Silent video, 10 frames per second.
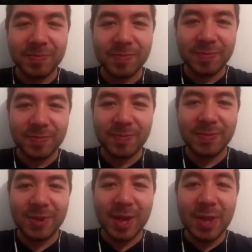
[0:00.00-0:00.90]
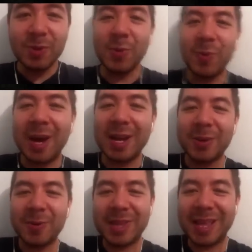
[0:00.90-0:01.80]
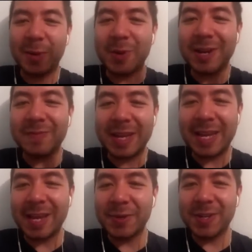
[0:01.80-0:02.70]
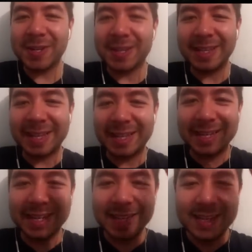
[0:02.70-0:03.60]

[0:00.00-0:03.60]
There was a while where they like went on vacation, and then